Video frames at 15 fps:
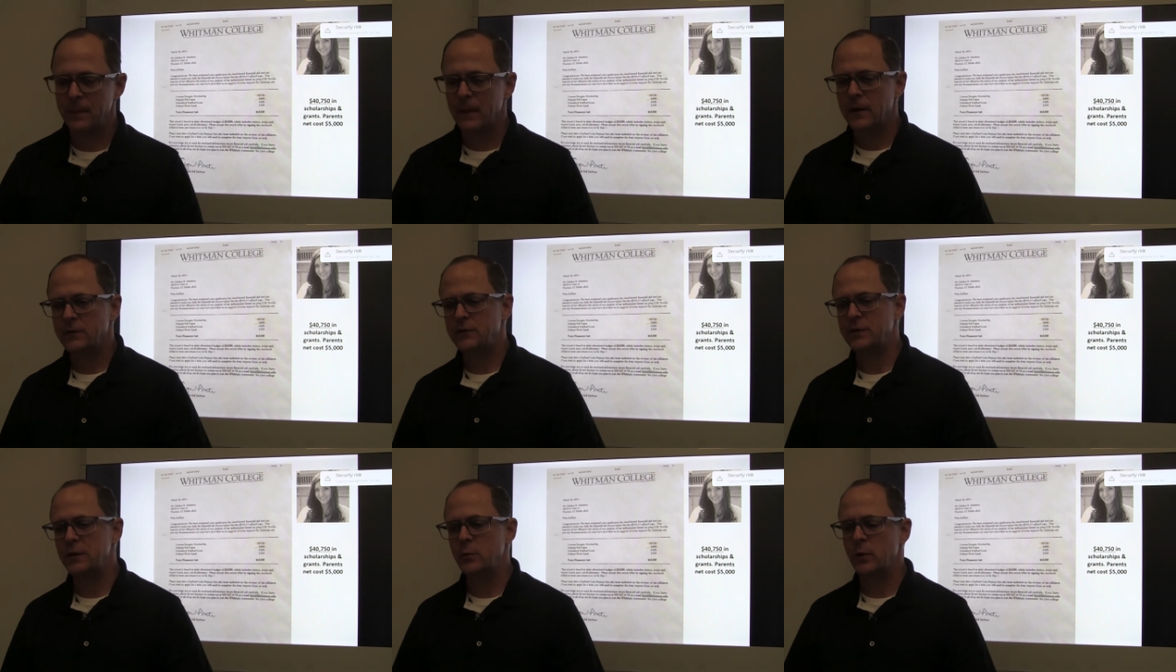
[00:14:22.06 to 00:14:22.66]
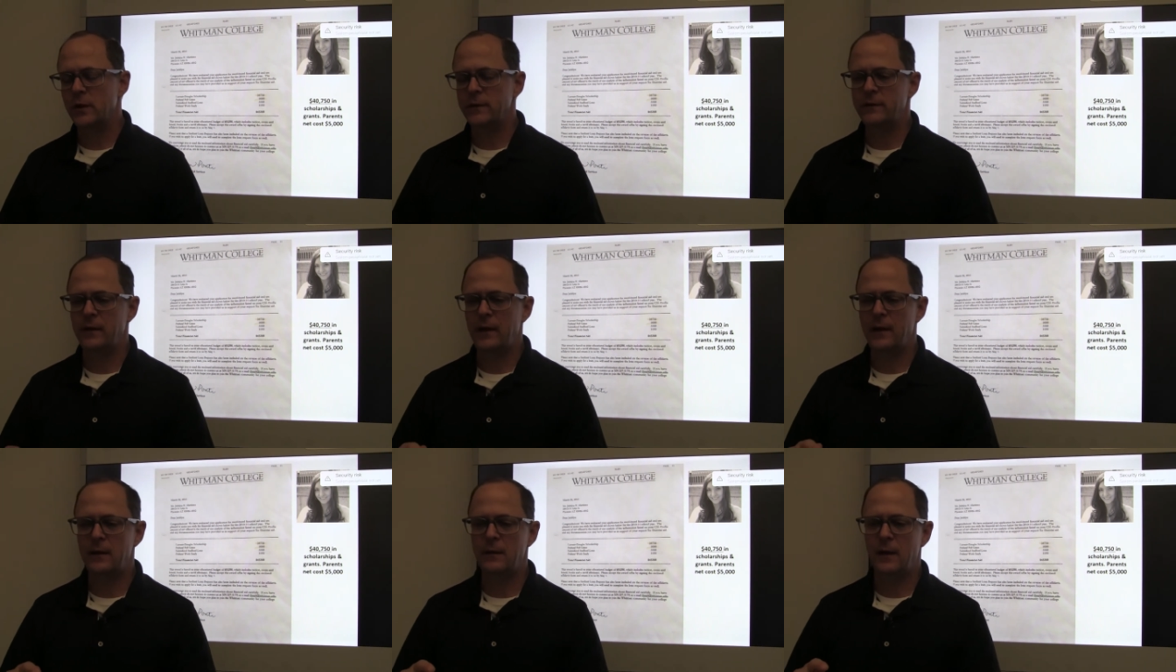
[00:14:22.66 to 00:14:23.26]
she was
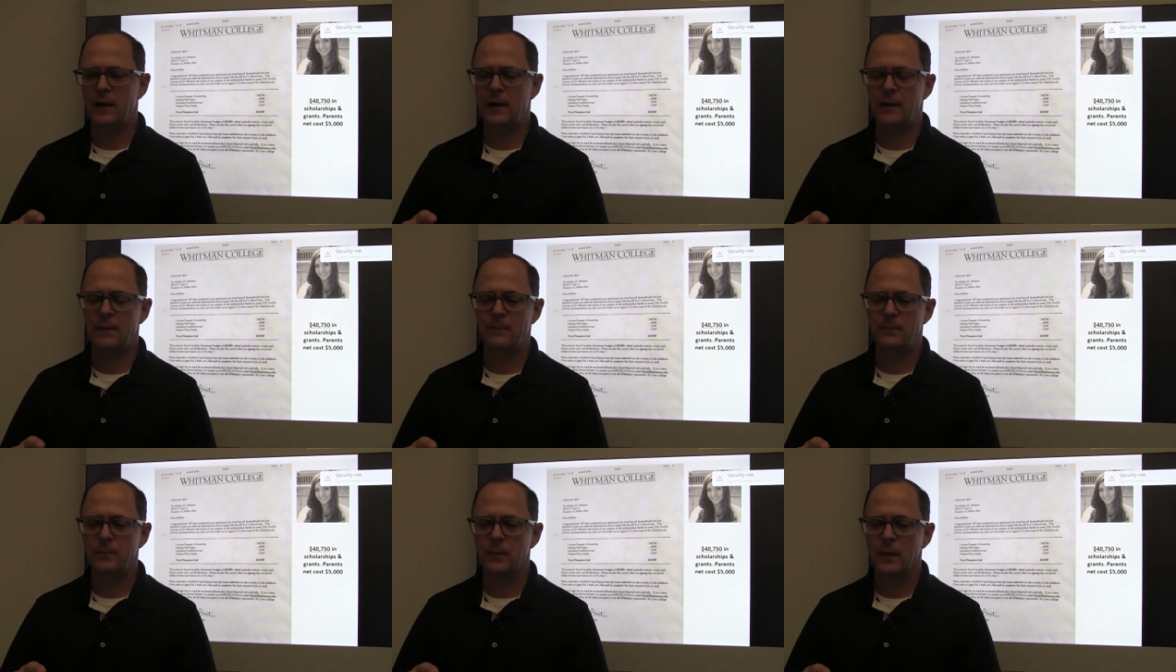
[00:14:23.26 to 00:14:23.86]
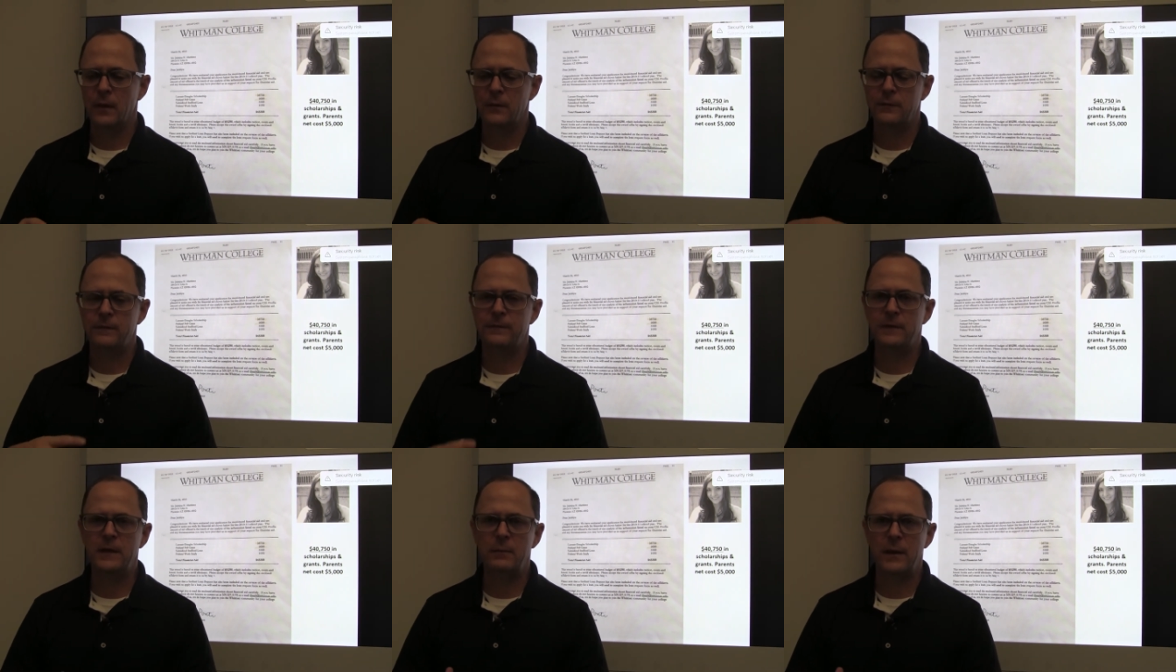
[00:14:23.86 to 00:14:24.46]
a
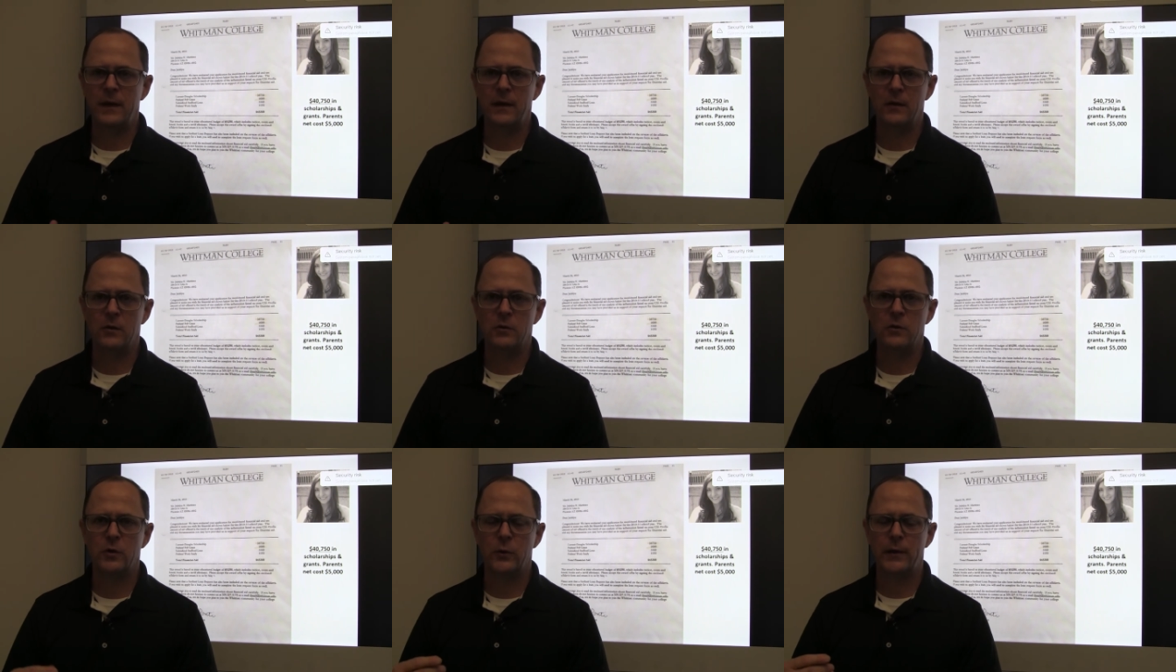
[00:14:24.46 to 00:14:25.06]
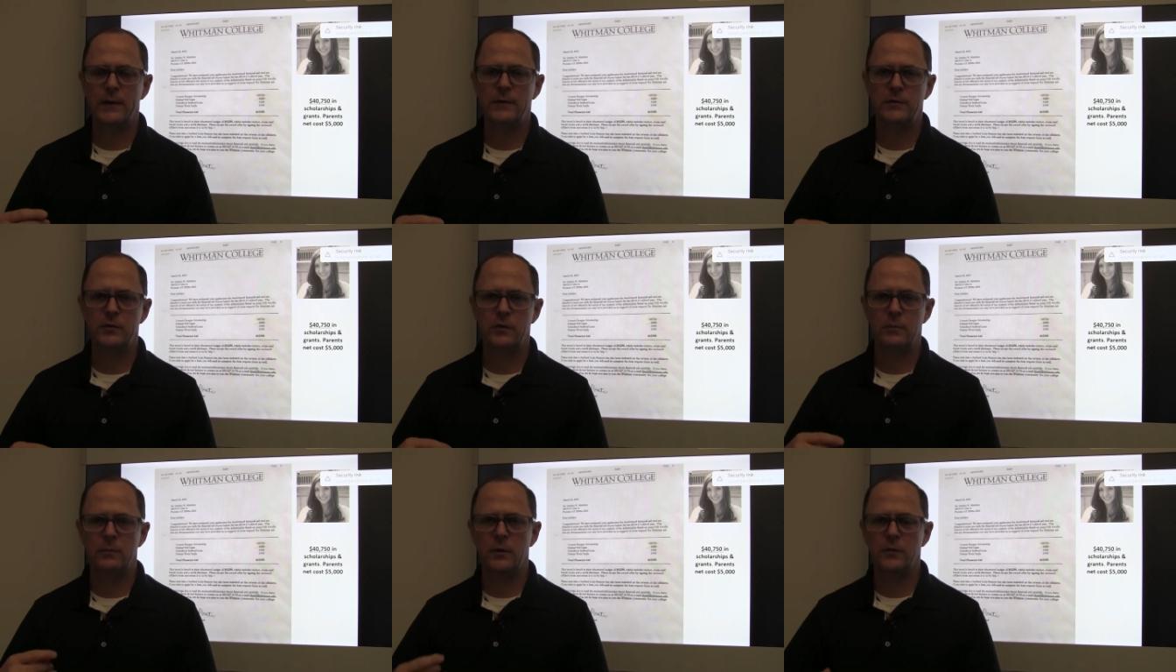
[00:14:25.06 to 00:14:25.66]
female going
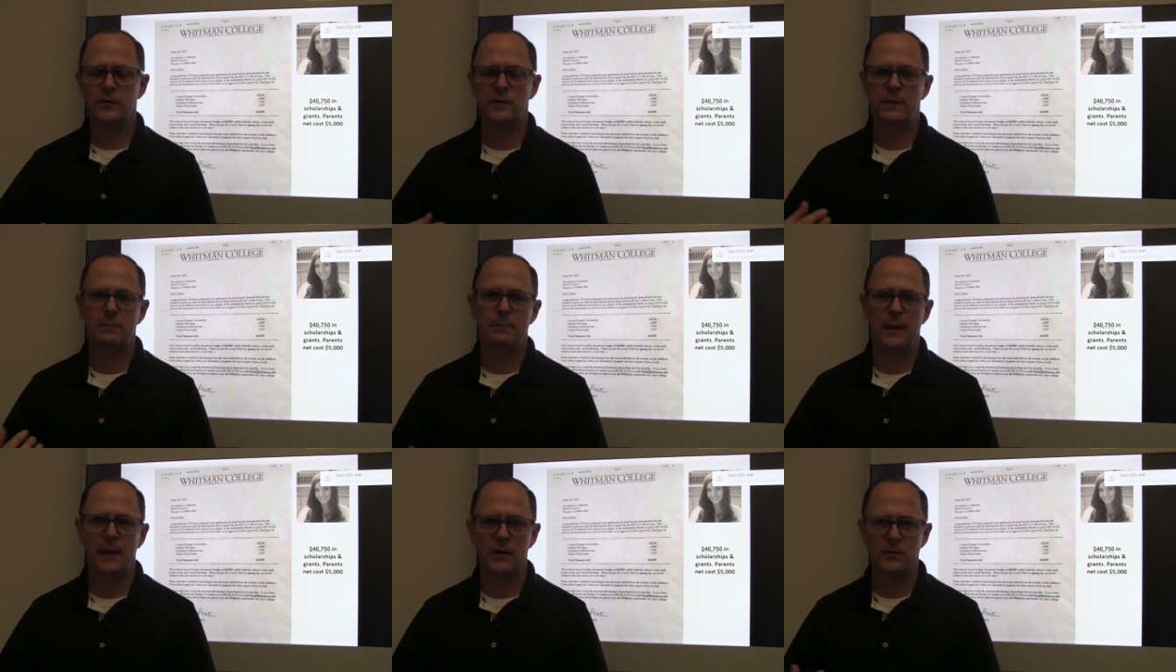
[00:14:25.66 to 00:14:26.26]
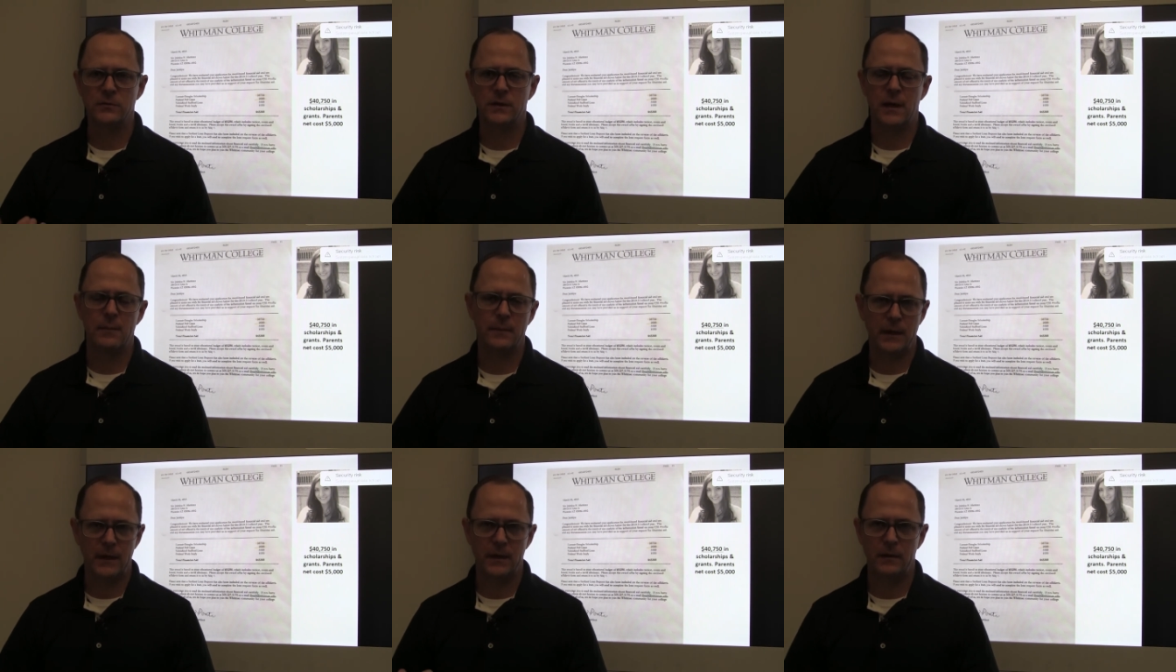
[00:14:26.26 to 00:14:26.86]
to a mostly
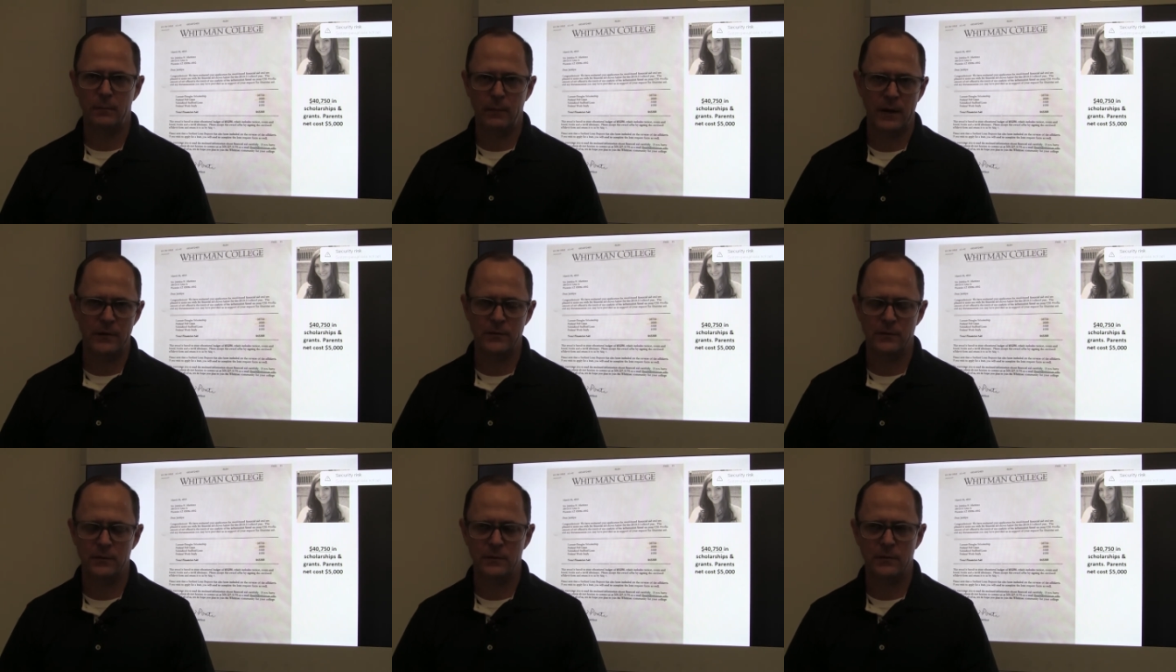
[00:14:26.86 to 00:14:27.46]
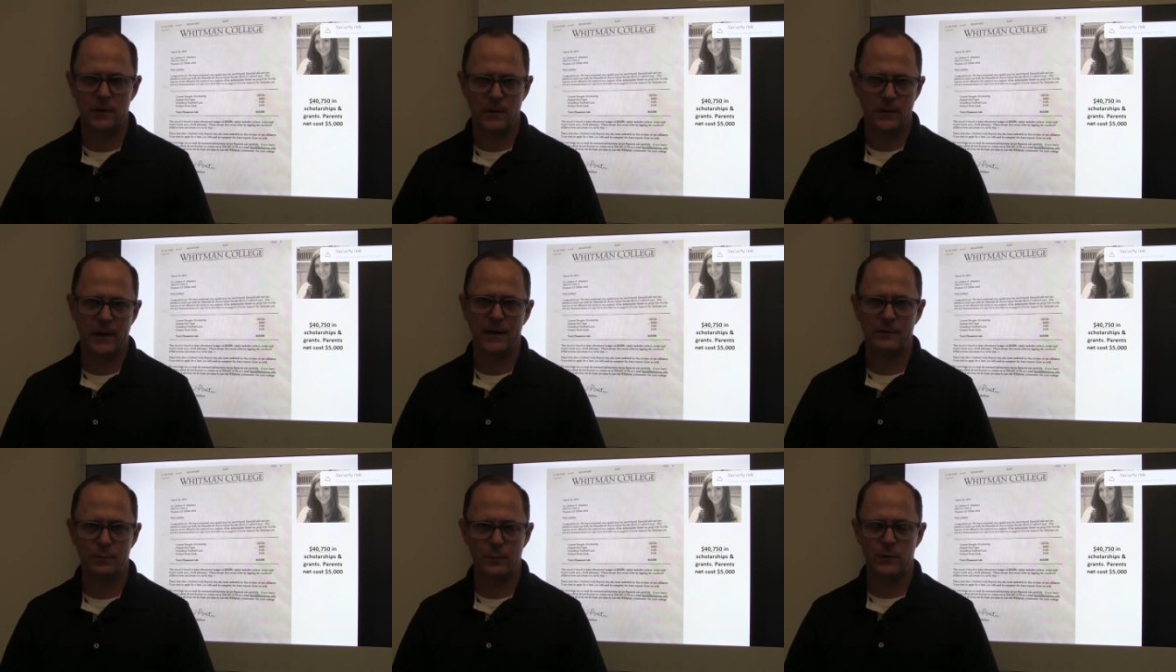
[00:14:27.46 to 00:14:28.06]
male-dominated major. Don't
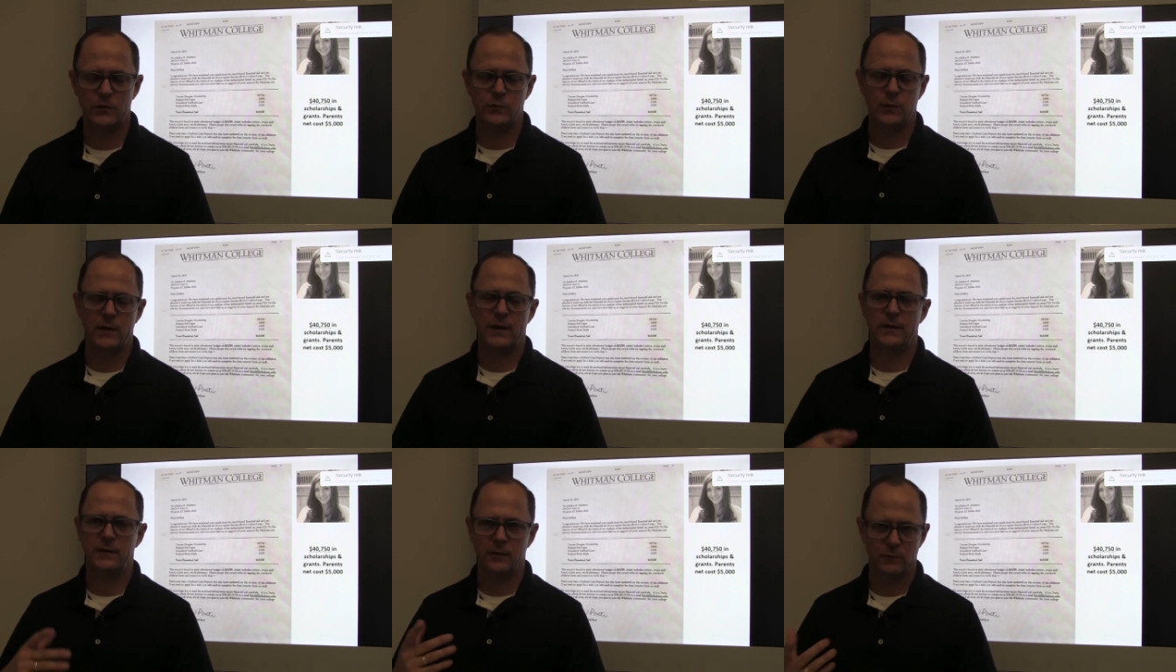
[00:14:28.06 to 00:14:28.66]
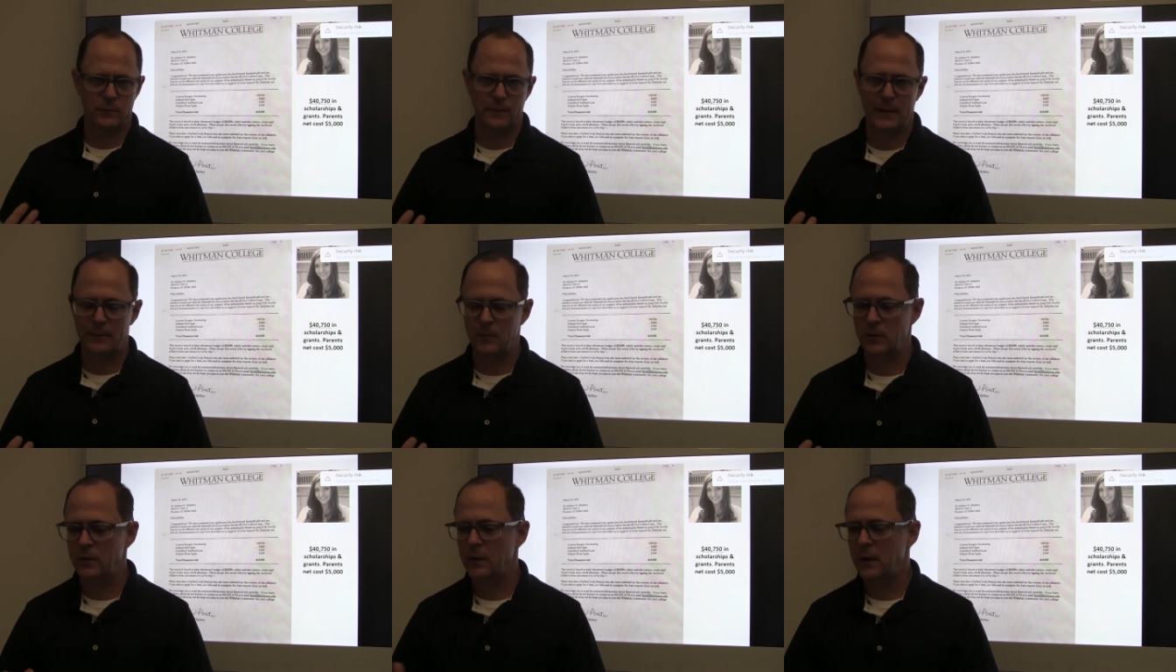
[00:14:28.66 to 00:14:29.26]
ask me which one, I don't
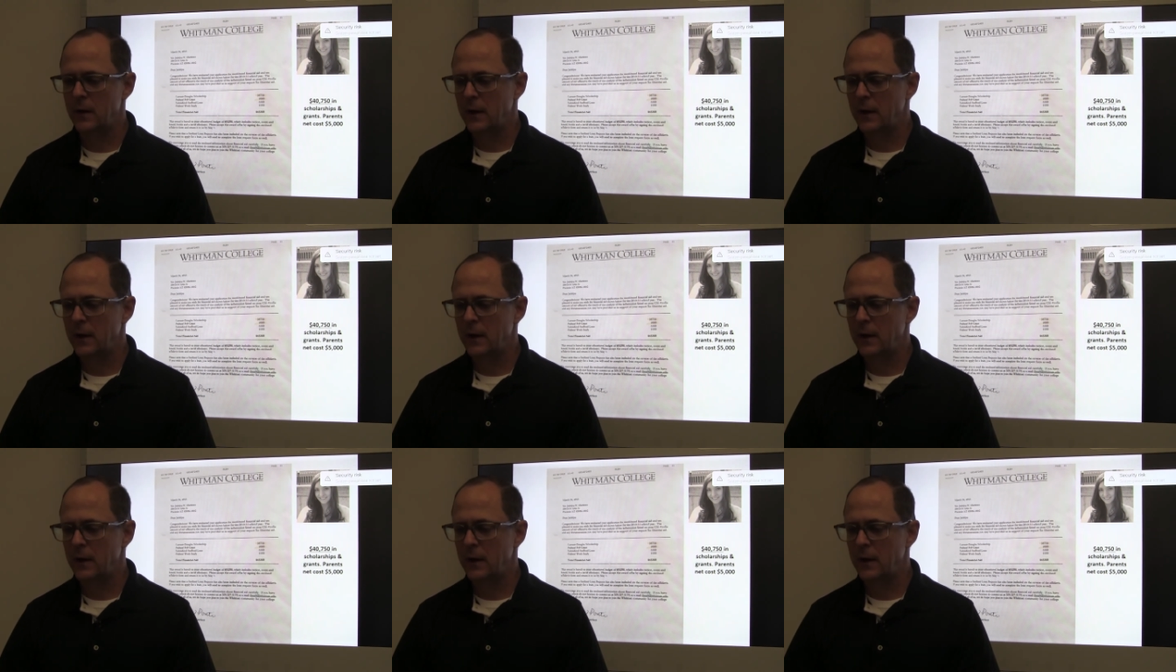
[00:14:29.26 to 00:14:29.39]
remember.